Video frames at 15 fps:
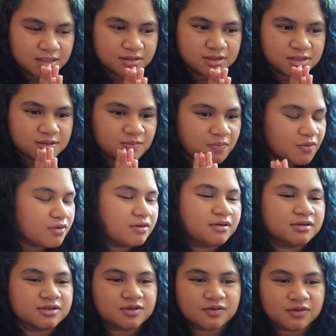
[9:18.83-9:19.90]

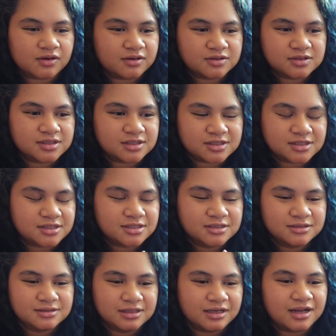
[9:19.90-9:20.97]
spoil the
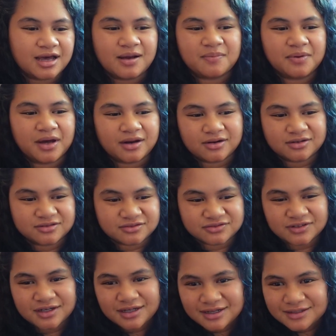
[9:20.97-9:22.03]
snap out of
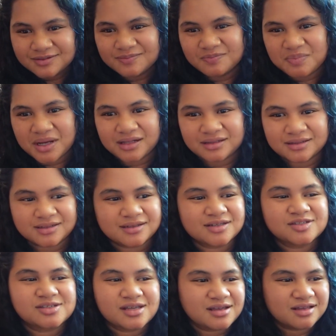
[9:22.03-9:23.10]
Belly,
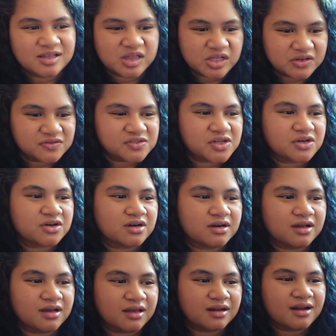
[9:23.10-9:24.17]
because he loves her,
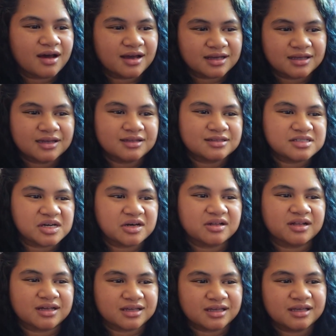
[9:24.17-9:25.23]
and I can tell
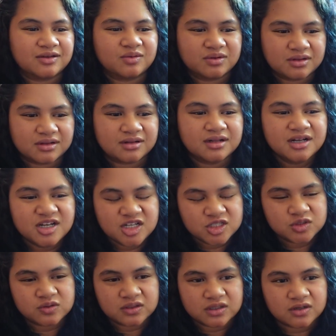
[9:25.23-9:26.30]
like he will
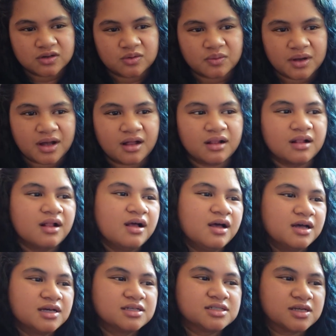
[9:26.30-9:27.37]
treat her well.
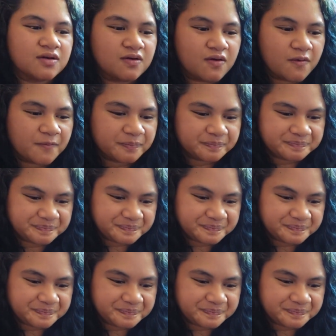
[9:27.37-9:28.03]
So